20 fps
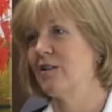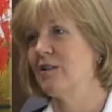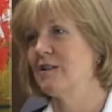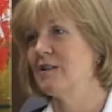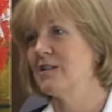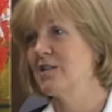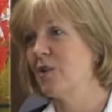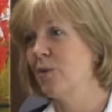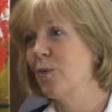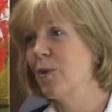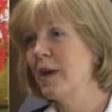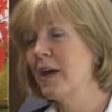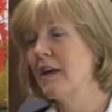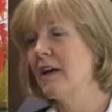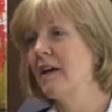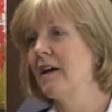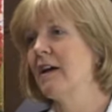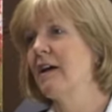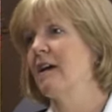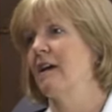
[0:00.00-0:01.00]
And so we
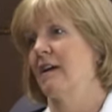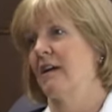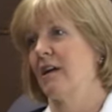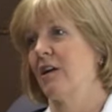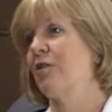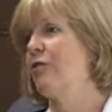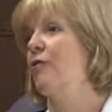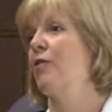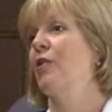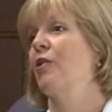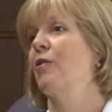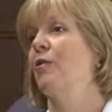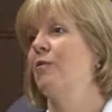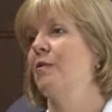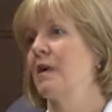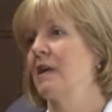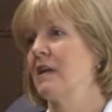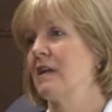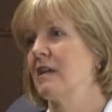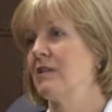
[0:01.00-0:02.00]
can grow
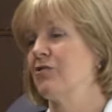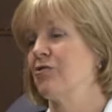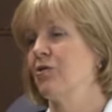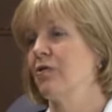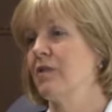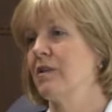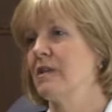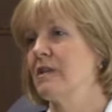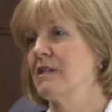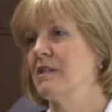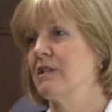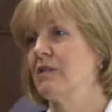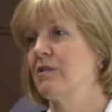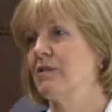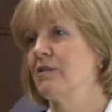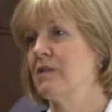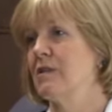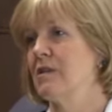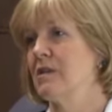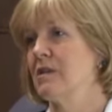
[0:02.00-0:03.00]
and control
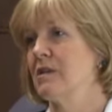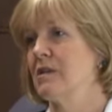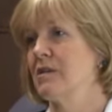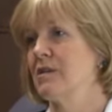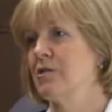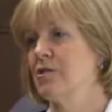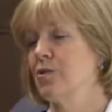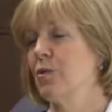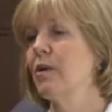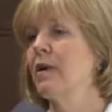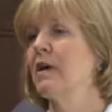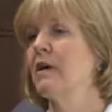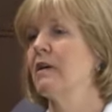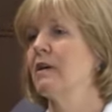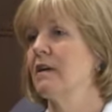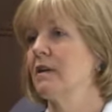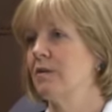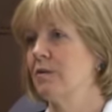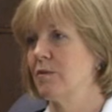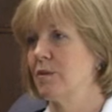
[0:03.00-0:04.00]
the soil
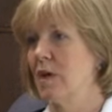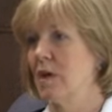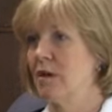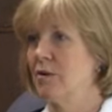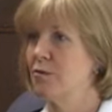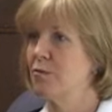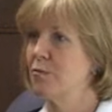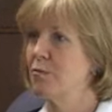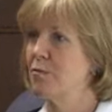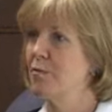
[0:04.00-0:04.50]
and